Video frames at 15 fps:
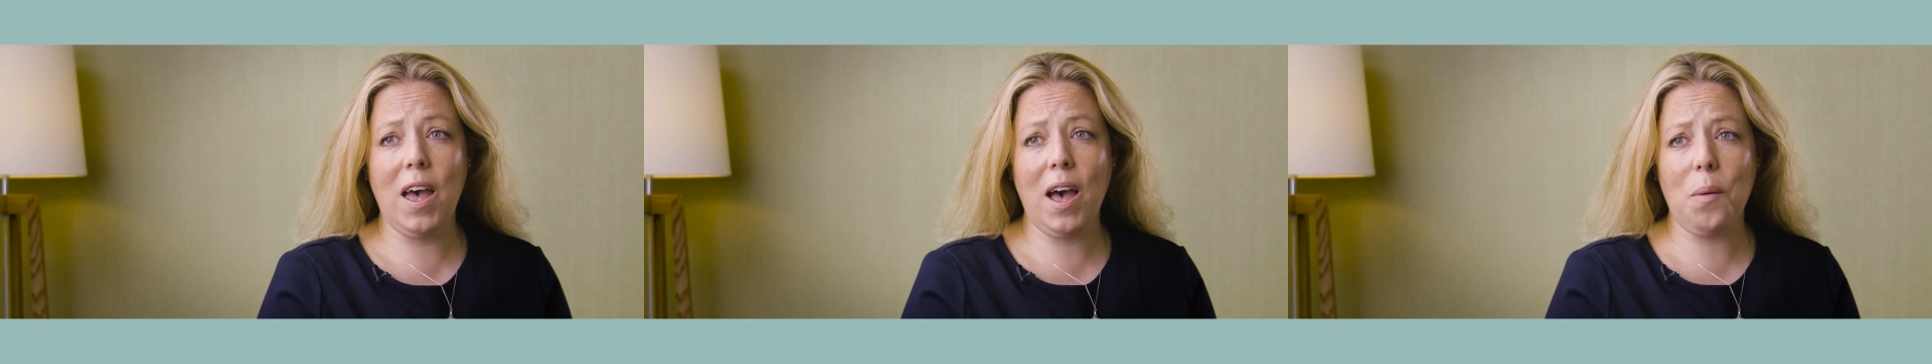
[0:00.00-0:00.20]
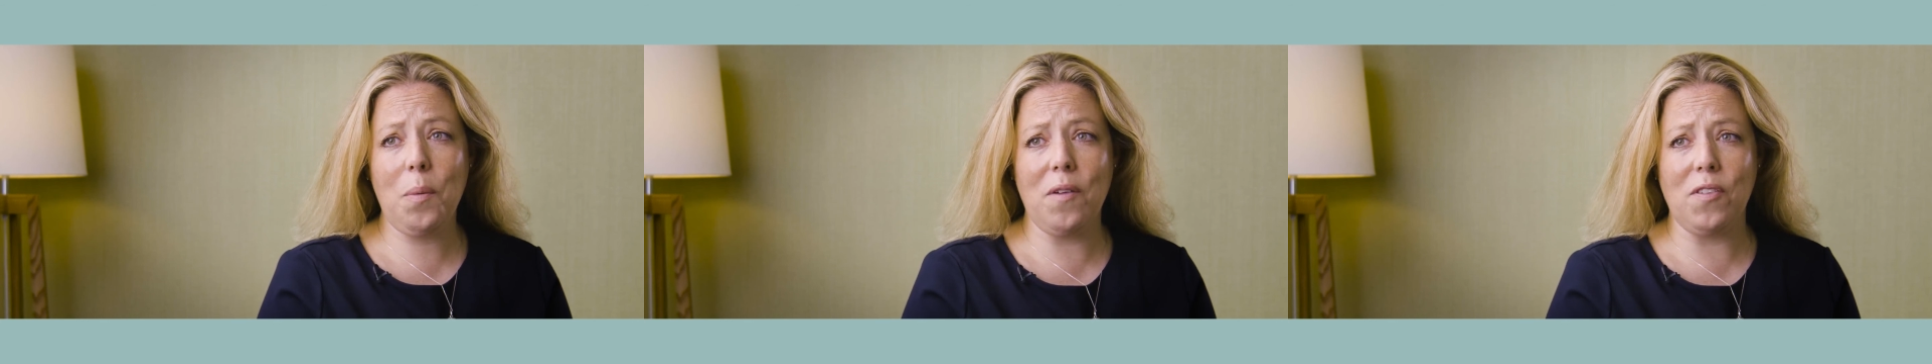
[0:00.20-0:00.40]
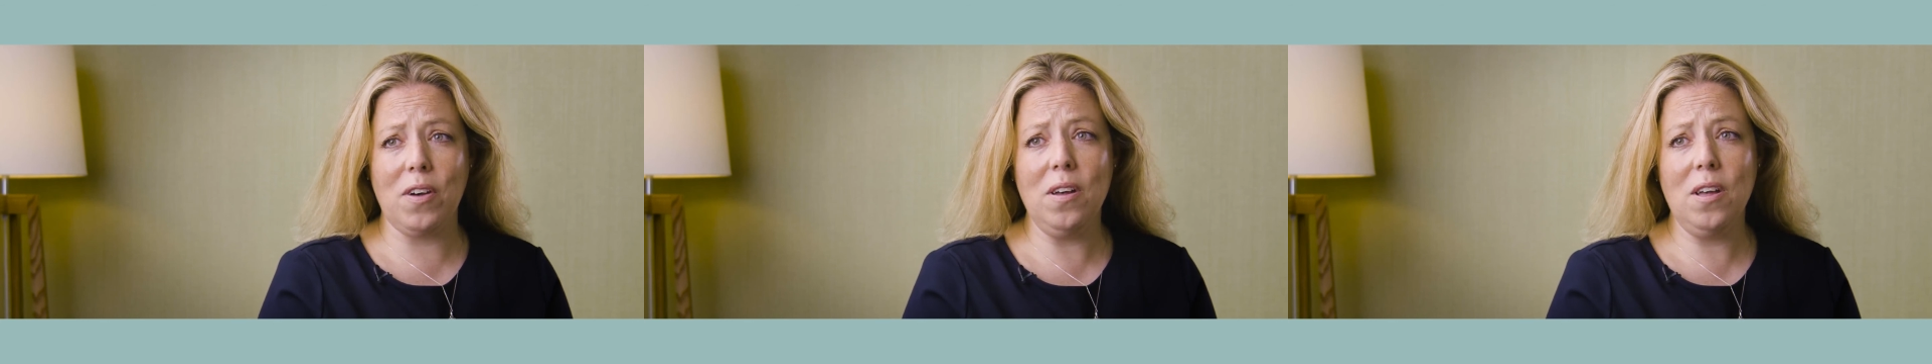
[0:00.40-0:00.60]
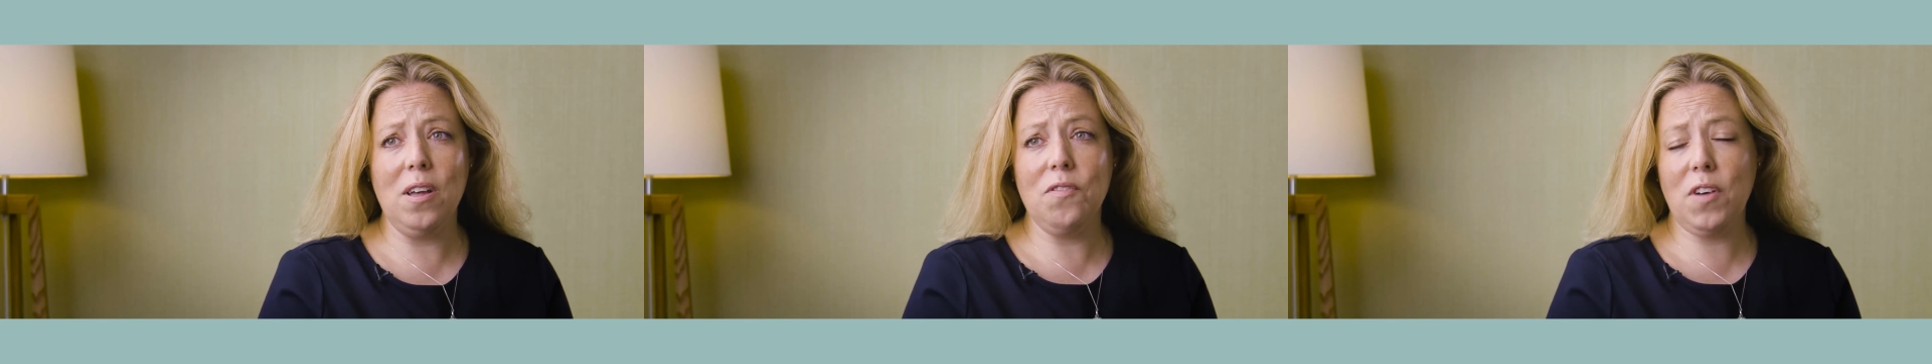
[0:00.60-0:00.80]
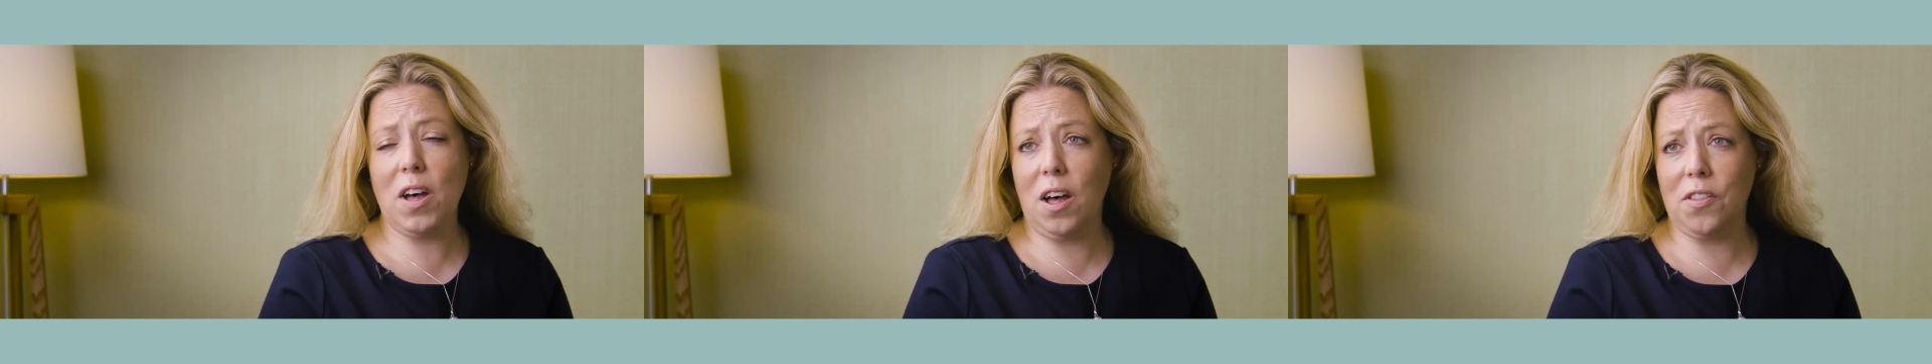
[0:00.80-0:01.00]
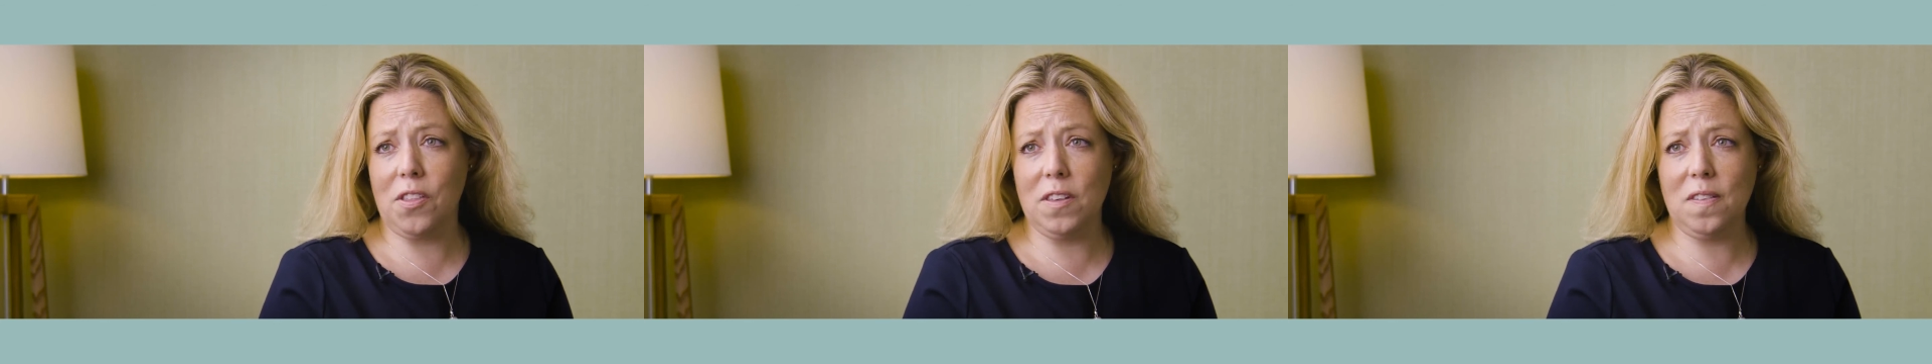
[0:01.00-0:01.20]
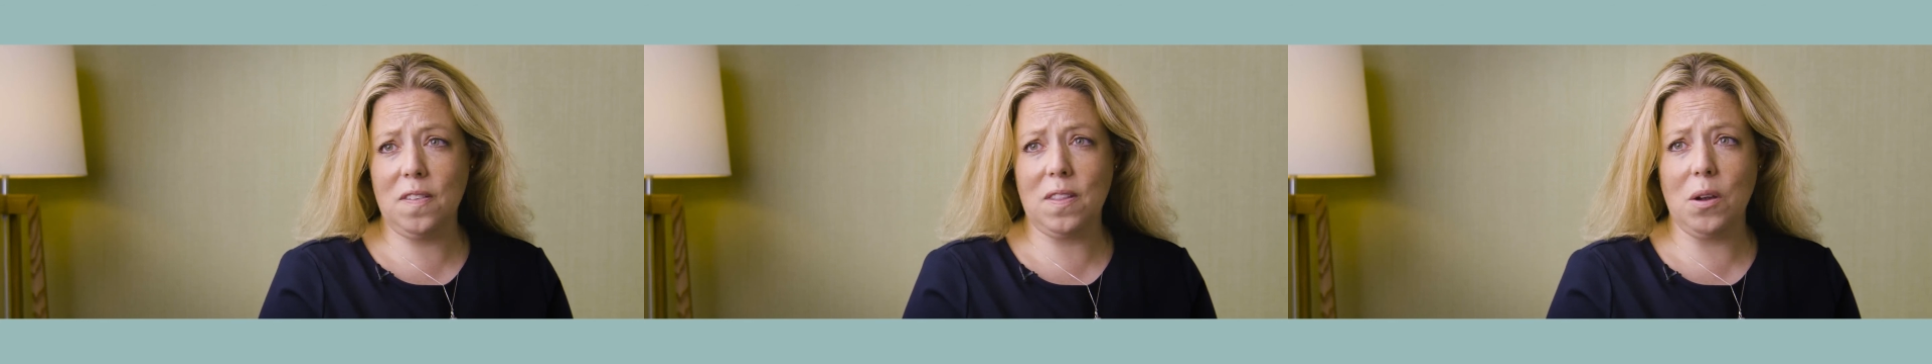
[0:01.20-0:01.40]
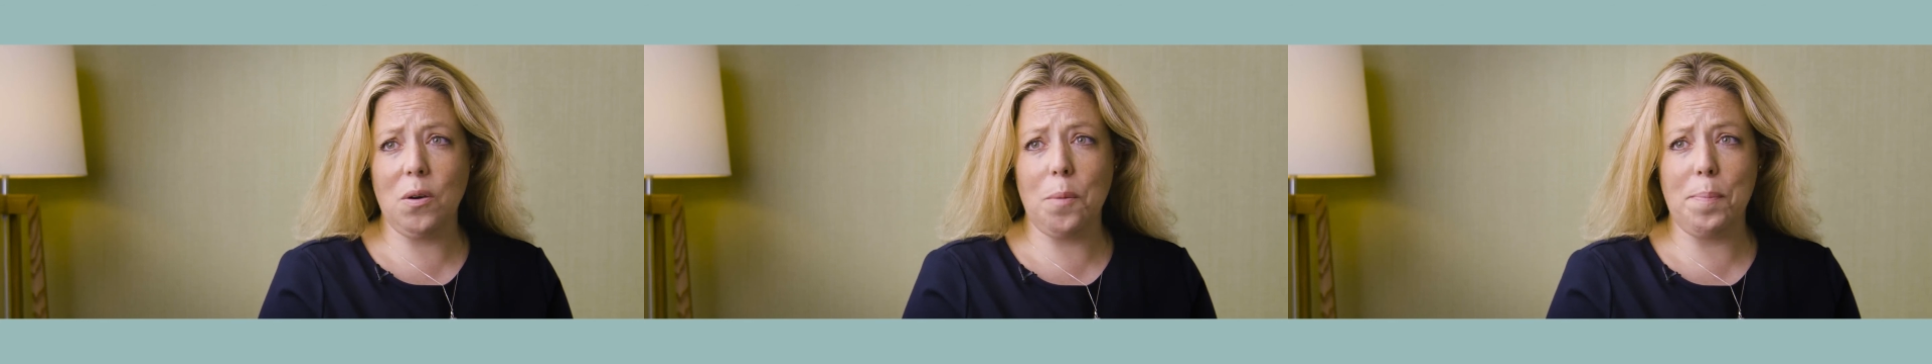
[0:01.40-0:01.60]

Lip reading: However, for others, there are